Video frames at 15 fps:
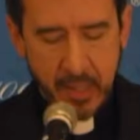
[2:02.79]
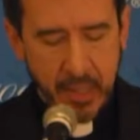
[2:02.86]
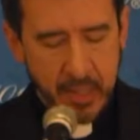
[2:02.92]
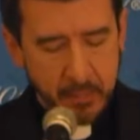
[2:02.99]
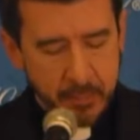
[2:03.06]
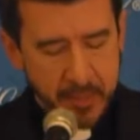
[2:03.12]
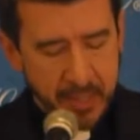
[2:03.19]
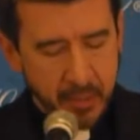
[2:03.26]
and
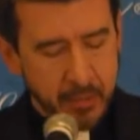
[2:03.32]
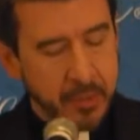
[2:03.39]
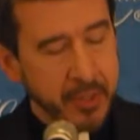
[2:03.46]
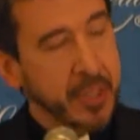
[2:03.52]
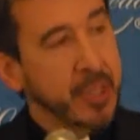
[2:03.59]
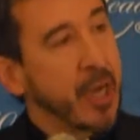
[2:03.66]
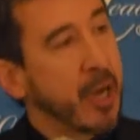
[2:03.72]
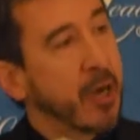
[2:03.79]

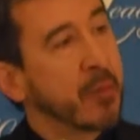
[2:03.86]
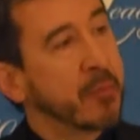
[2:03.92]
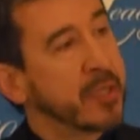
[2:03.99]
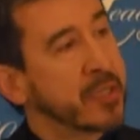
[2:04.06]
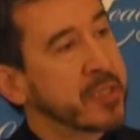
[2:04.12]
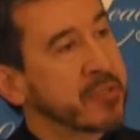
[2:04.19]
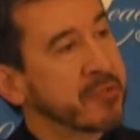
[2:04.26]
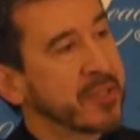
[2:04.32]
empowering our
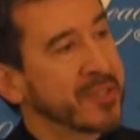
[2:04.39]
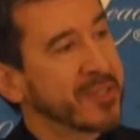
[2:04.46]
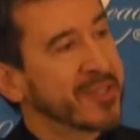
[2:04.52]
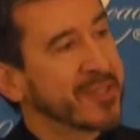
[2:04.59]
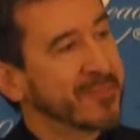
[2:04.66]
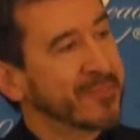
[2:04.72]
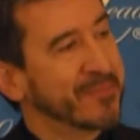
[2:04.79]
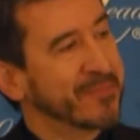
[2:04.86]

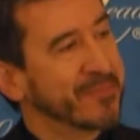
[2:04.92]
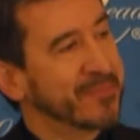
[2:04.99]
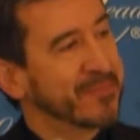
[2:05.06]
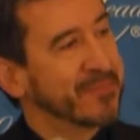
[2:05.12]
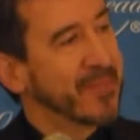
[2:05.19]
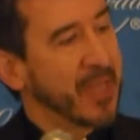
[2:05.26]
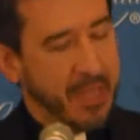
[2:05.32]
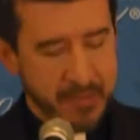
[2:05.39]
ministries
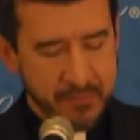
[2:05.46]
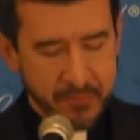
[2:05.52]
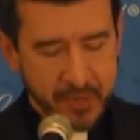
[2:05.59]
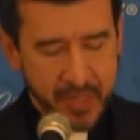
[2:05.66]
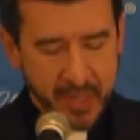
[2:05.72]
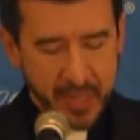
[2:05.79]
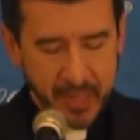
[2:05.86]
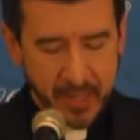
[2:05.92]
every
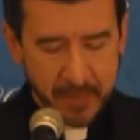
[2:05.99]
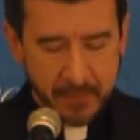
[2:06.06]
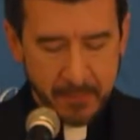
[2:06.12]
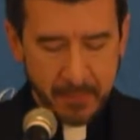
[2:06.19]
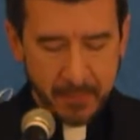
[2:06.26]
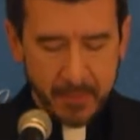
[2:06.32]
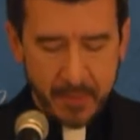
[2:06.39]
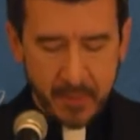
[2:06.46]
day,
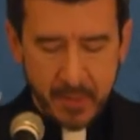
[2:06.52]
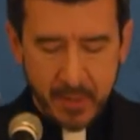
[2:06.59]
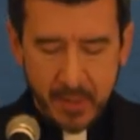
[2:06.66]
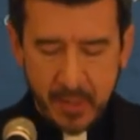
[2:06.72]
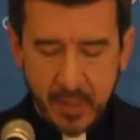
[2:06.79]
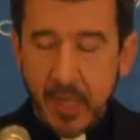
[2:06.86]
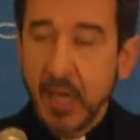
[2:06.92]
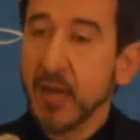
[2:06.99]

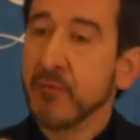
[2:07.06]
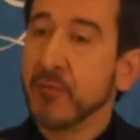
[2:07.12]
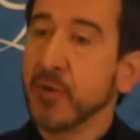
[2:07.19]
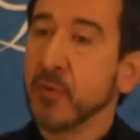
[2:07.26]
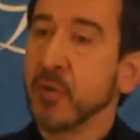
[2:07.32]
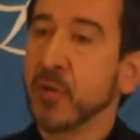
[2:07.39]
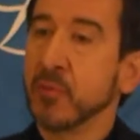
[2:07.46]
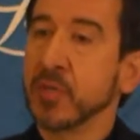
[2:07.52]

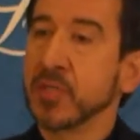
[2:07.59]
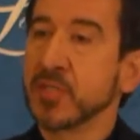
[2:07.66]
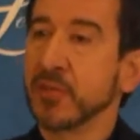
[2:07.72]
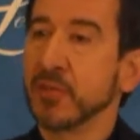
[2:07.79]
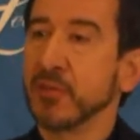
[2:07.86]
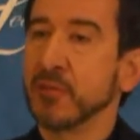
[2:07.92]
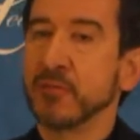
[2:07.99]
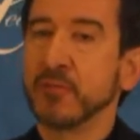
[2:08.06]
everywhere we
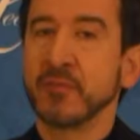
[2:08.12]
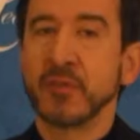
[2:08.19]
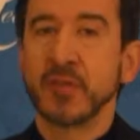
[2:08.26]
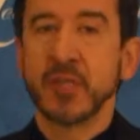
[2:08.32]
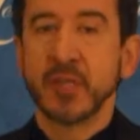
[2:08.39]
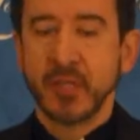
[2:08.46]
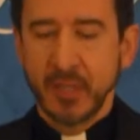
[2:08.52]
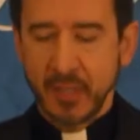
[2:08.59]
serve,
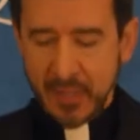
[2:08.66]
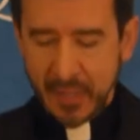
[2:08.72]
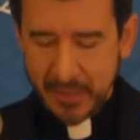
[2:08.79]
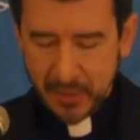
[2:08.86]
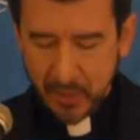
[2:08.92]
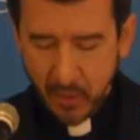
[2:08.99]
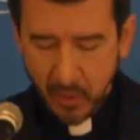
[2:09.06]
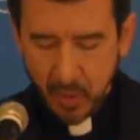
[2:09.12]
and
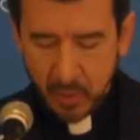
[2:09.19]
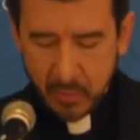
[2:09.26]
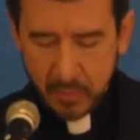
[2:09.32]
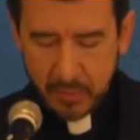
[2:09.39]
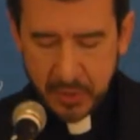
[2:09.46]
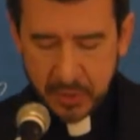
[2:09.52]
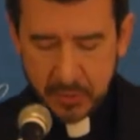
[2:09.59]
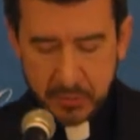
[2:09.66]
in all
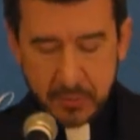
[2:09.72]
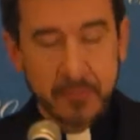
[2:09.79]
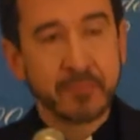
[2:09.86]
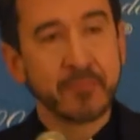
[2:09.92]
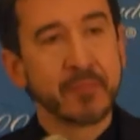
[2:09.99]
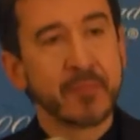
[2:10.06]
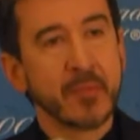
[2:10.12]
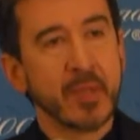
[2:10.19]
we do.
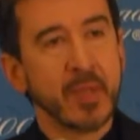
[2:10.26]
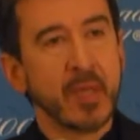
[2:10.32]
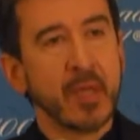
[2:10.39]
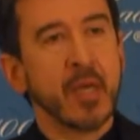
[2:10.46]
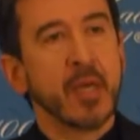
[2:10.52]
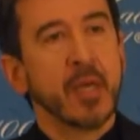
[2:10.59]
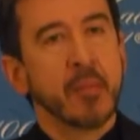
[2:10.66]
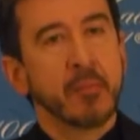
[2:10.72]

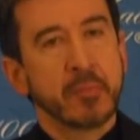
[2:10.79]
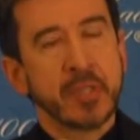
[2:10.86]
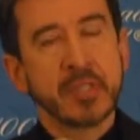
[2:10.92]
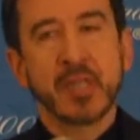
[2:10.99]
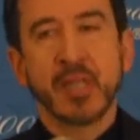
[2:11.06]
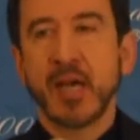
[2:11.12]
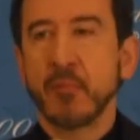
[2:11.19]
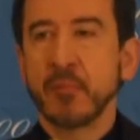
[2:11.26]

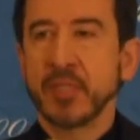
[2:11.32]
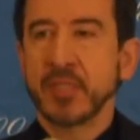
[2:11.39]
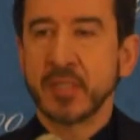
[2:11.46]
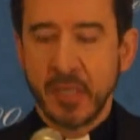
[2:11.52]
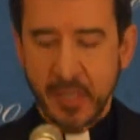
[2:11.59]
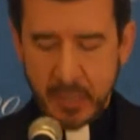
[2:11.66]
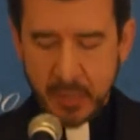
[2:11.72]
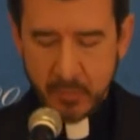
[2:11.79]
Please allow me to
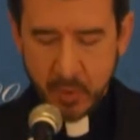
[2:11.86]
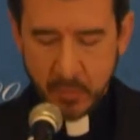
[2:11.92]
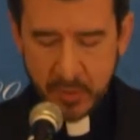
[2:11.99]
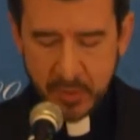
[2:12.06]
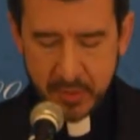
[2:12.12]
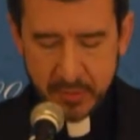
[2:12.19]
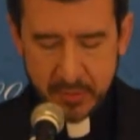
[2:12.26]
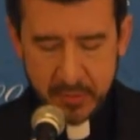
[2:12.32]
take a
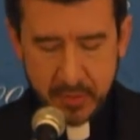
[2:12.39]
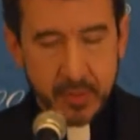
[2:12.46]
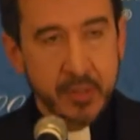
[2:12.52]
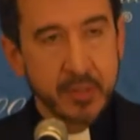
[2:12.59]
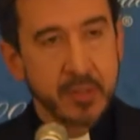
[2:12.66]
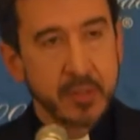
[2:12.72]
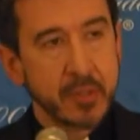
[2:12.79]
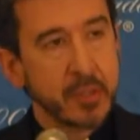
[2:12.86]
moment
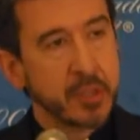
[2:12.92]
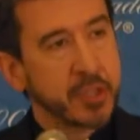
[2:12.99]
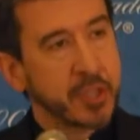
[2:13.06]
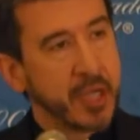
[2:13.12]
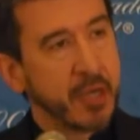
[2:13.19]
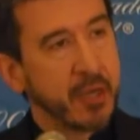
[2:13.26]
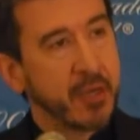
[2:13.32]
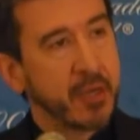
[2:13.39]
to
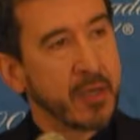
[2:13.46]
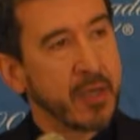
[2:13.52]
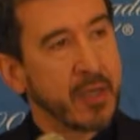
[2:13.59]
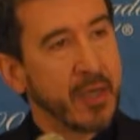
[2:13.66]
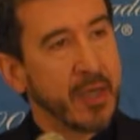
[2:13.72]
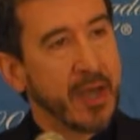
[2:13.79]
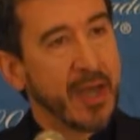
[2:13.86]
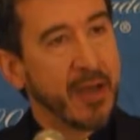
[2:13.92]
share
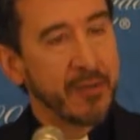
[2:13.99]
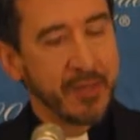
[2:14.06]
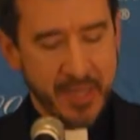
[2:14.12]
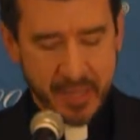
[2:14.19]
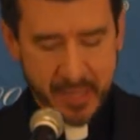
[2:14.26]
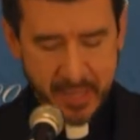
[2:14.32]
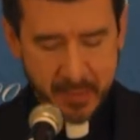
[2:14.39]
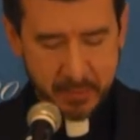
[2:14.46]
how
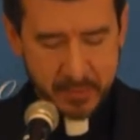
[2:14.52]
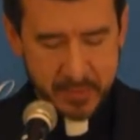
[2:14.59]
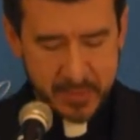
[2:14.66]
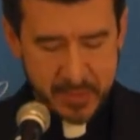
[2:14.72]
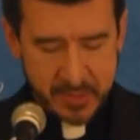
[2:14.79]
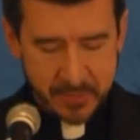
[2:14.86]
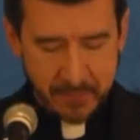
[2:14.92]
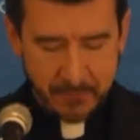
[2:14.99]
that
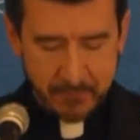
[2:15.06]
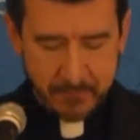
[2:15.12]
happens.